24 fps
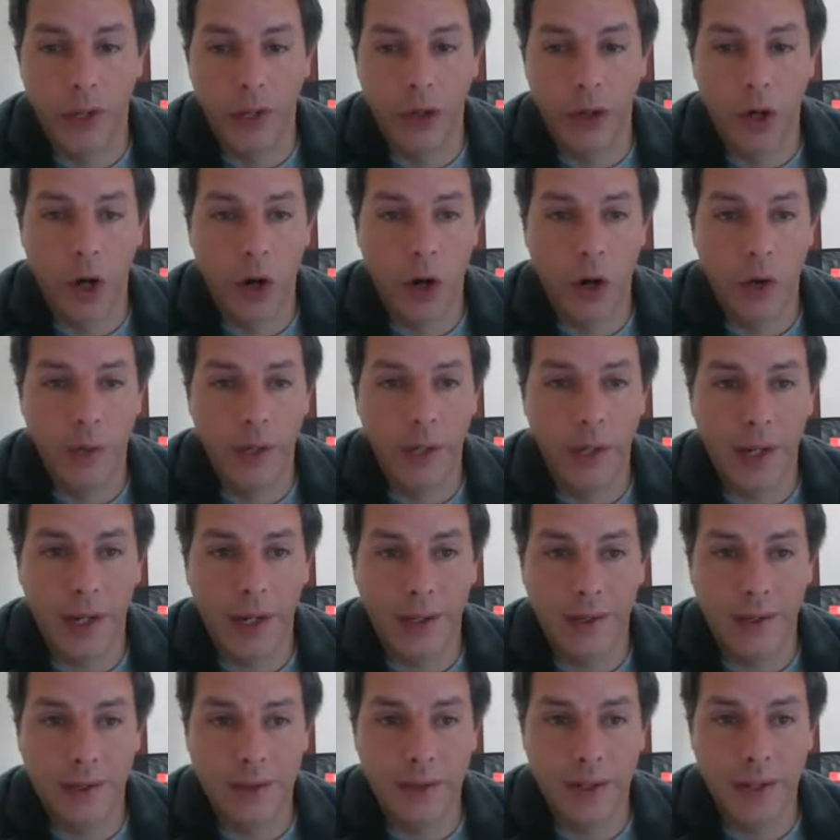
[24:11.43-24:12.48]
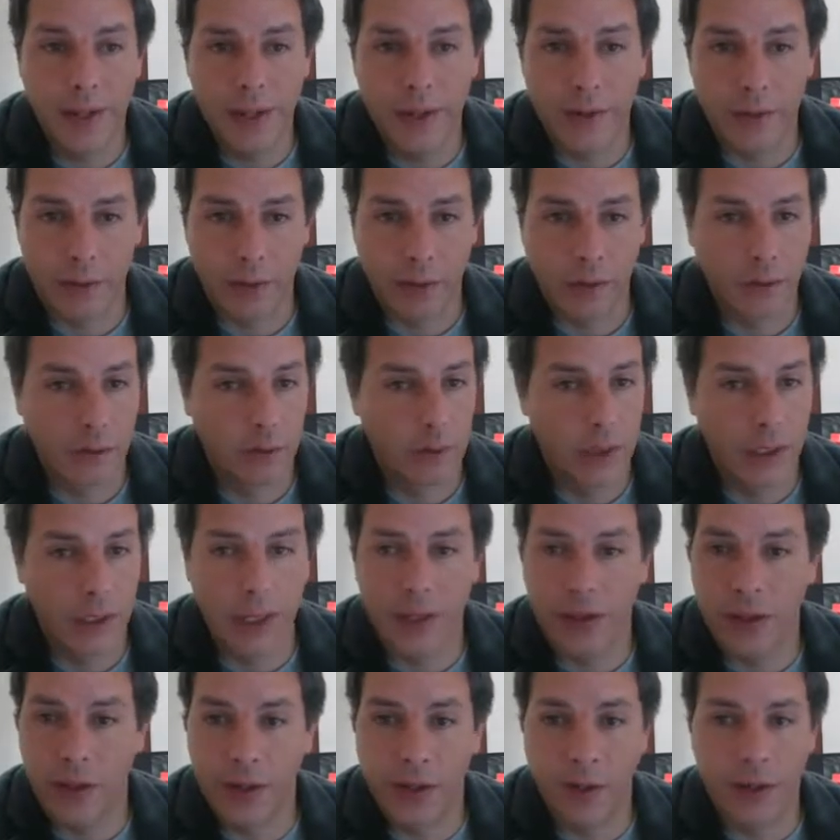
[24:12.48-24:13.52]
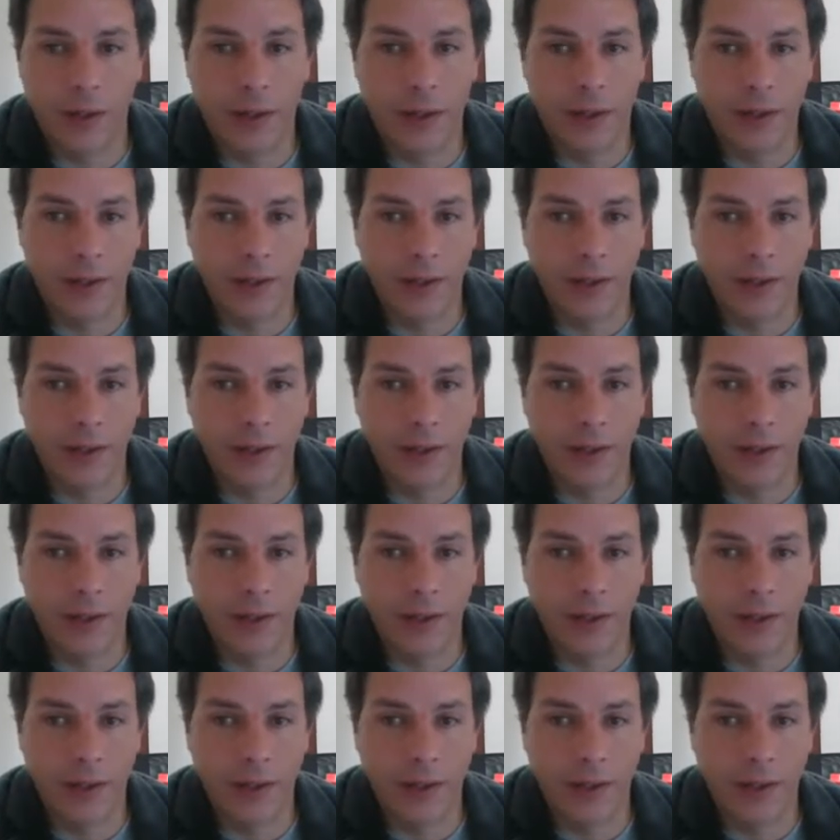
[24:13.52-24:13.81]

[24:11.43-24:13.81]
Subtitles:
because we know it landed here.